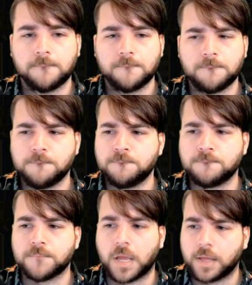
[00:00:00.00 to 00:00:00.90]

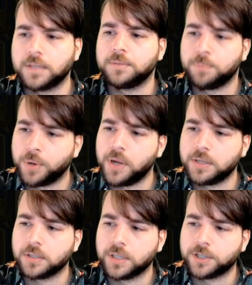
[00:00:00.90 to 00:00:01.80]
that's pretty
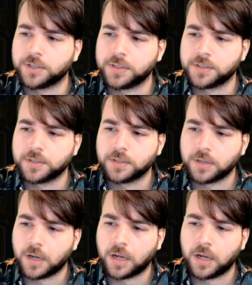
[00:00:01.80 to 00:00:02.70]
delicious.
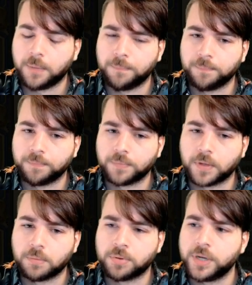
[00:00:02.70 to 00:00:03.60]

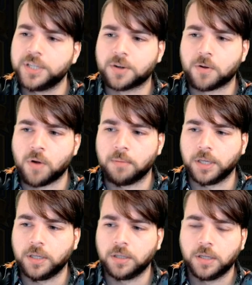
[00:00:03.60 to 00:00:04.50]
Pretty
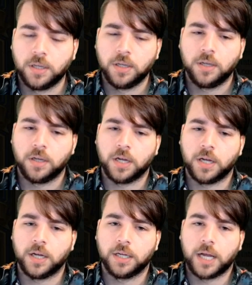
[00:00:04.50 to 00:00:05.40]
scrummy.
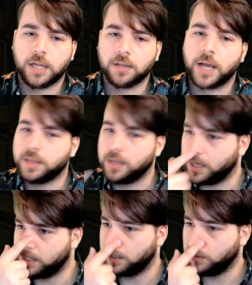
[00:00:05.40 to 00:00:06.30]
I like the
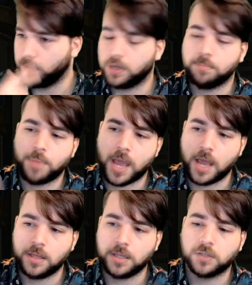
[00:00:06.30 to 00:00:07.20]
idea that we can pair
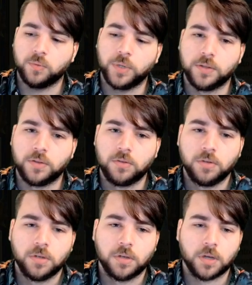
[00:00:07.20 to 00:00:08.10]
this with
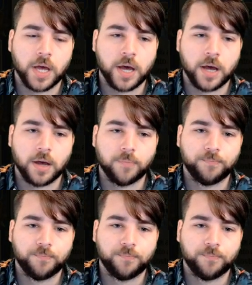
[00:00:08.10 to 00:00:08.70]
cheaper